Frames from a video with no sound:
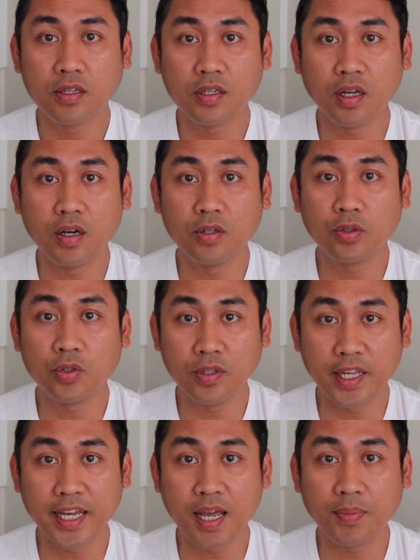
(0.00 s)
So
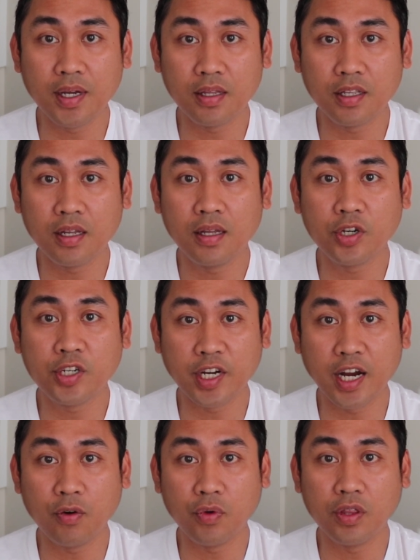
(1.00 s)
today I'm gonna
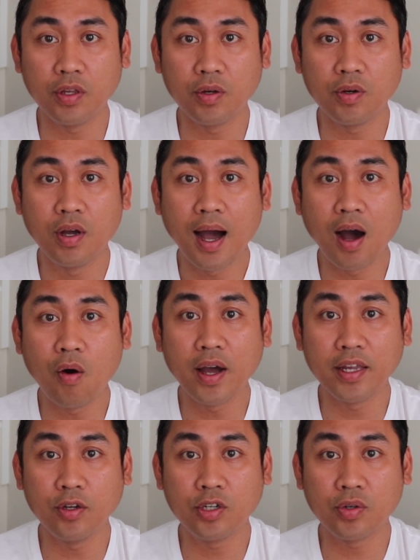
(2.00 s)
share with you how I
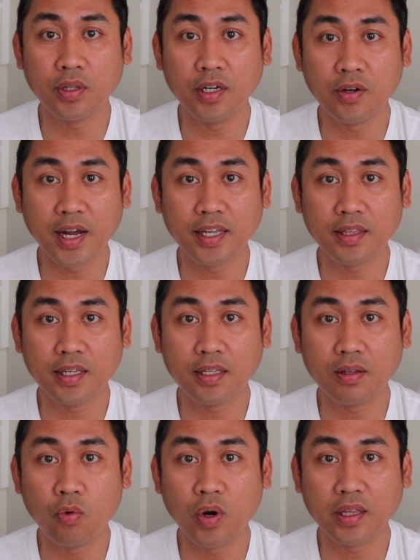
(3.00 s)
usually write it,
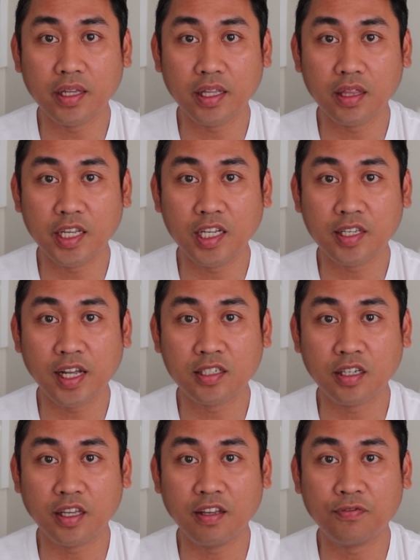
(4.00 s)
what
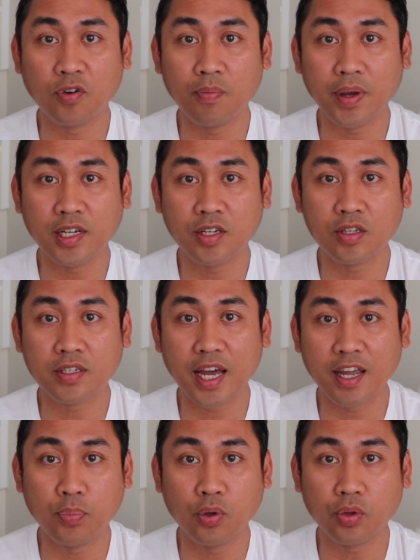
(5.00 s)
details and information
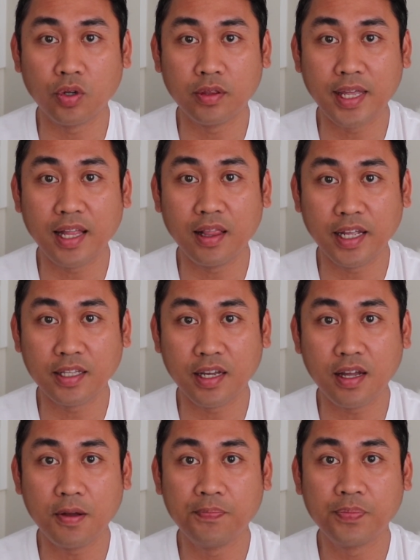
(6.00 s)
I put on that letter.